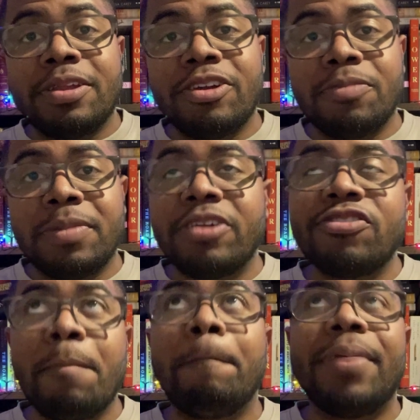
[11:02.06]
here, but there's
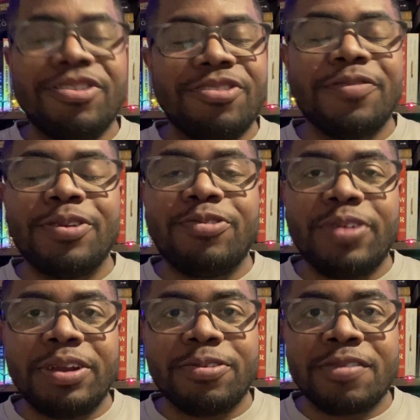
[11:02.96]
a bunch of
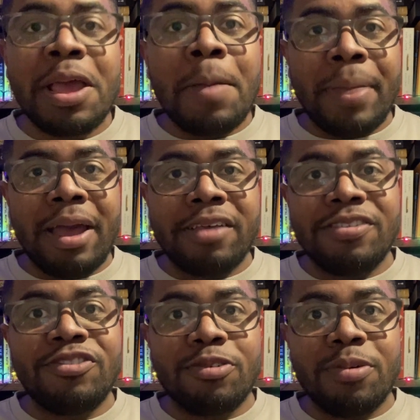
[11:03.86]
neutrinos
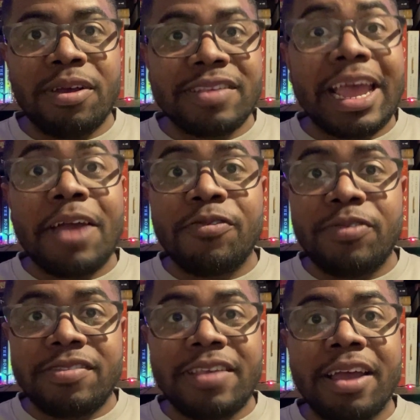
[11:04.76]
passing through us every
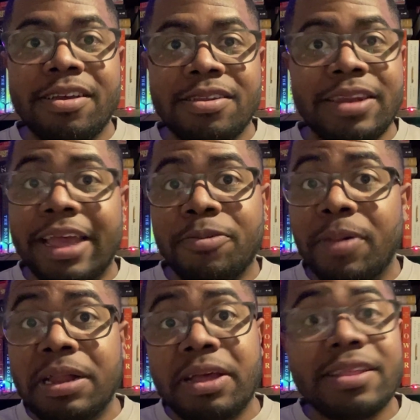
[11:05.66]
second, like
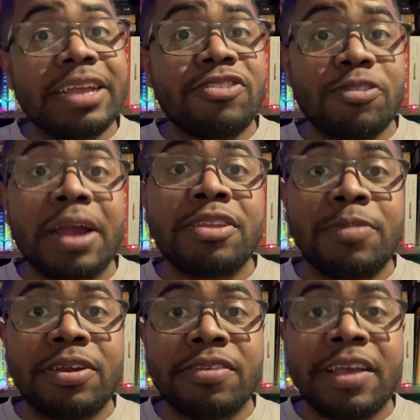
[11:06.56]
while not interacting
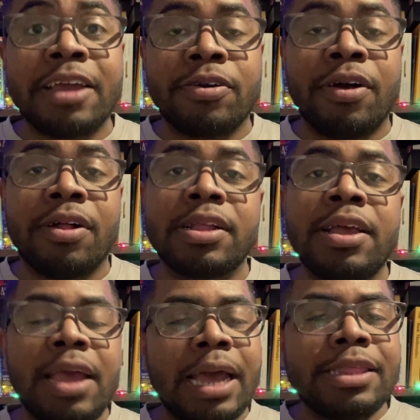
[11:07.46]
with us at all.
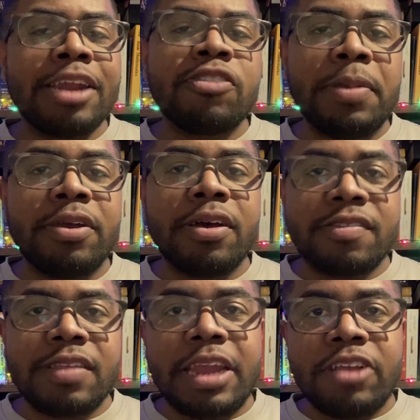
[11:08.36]
And that is because
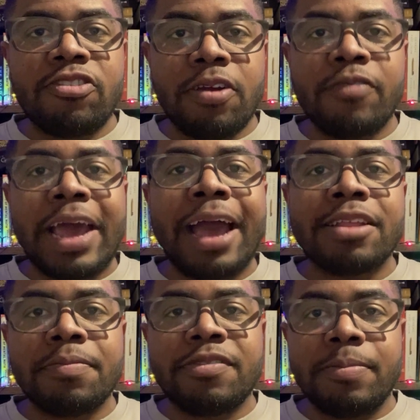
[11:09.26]
the nature of
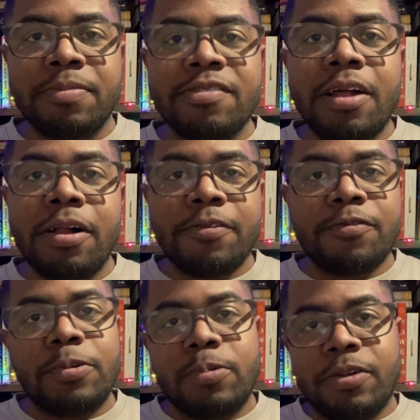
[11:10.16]
atoms themselves,
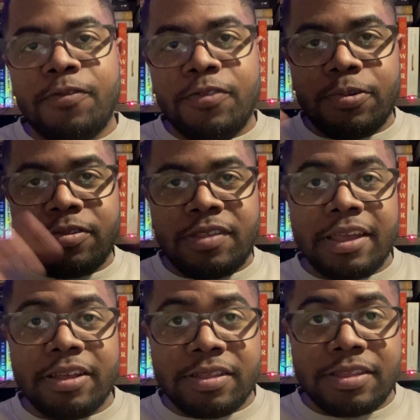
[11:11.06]
if you
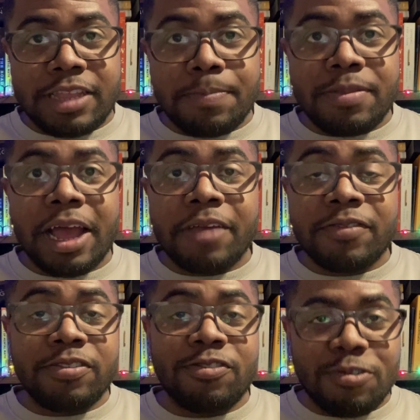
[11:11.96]
take a deep dive
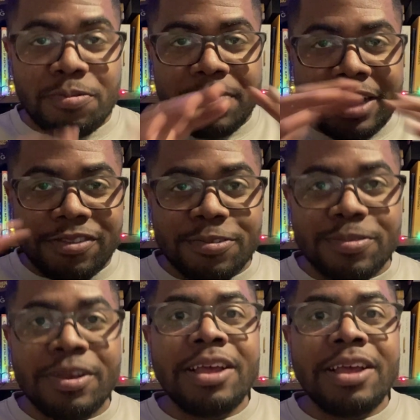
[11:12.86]
and zoom into